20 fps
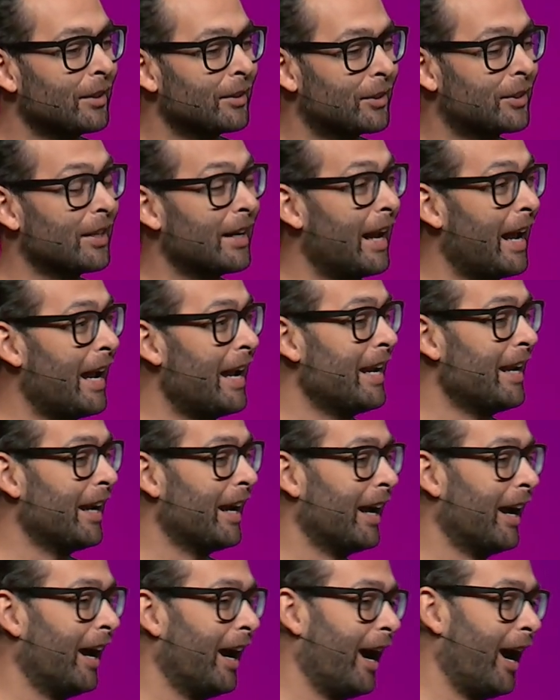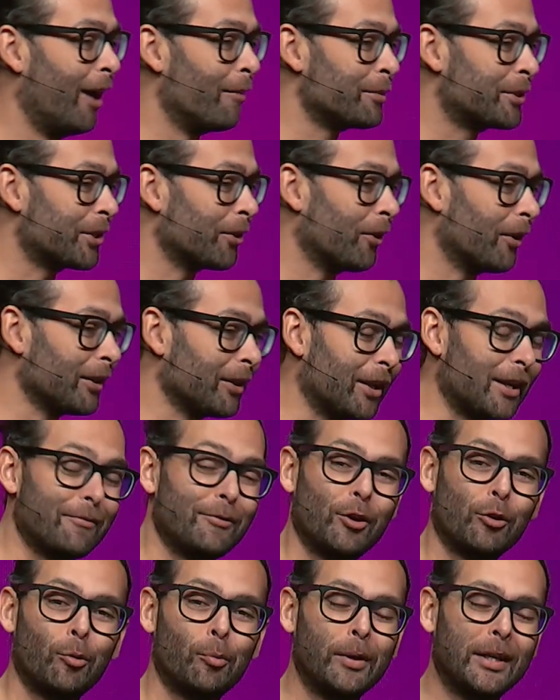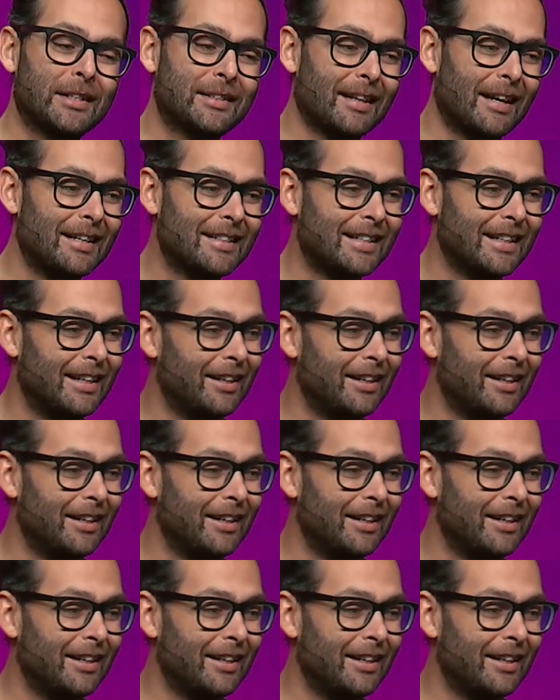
Today, I'm sure a lot of you will be excited to